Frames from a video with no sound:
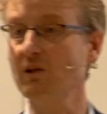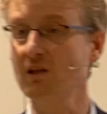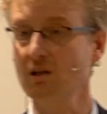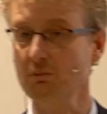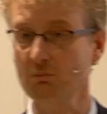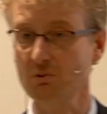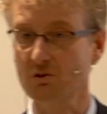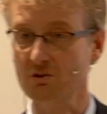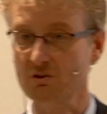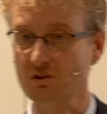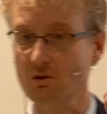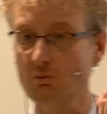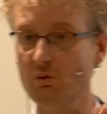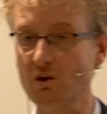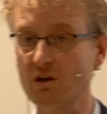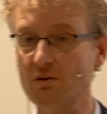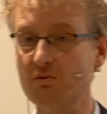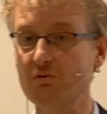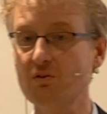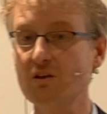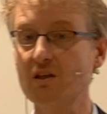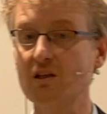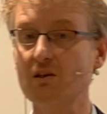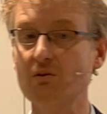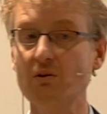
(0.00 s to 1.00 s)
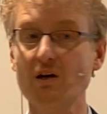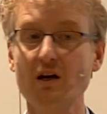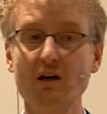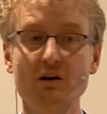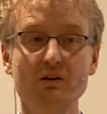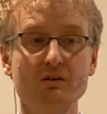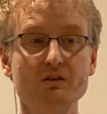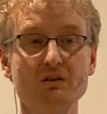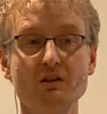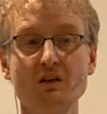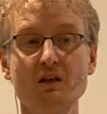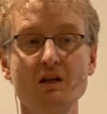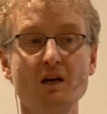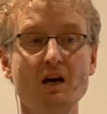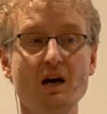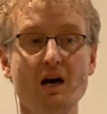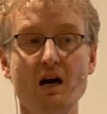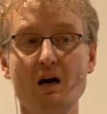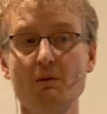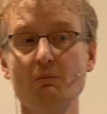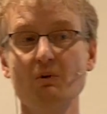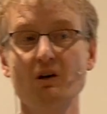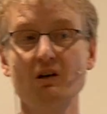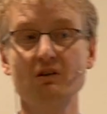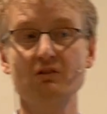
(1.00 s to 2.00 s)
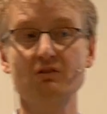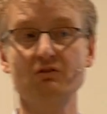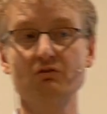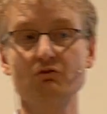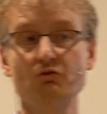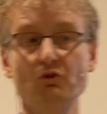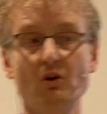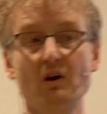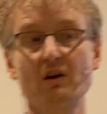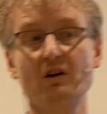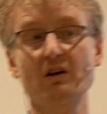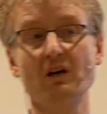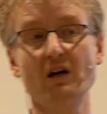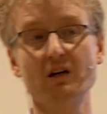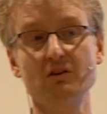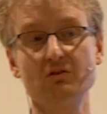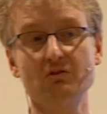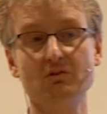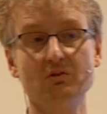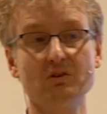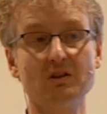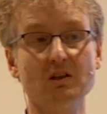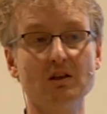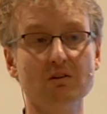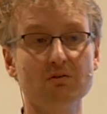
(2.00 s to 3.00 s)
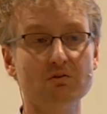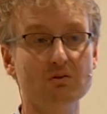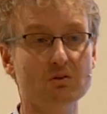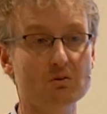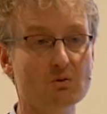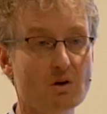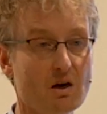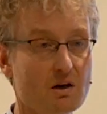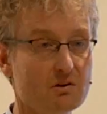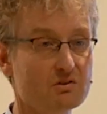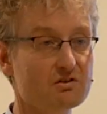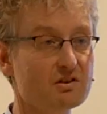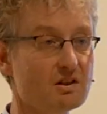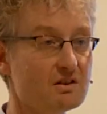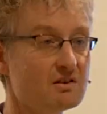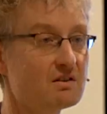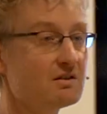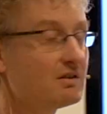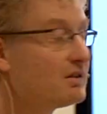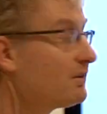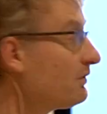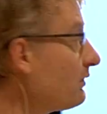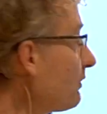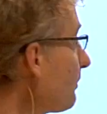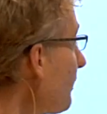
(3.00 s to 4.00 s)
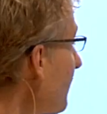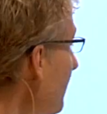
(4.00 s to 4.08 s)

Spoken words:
a minute, because I want to figure out how much drug I should give you, how sensitive